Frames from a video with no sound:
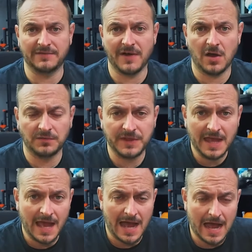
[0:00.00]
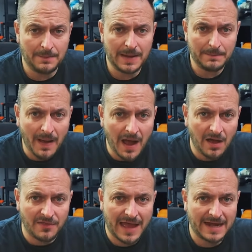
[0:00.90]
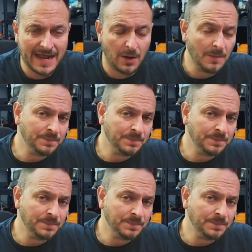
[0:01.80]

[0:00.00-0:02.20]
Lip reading: involved and being part of that. Now,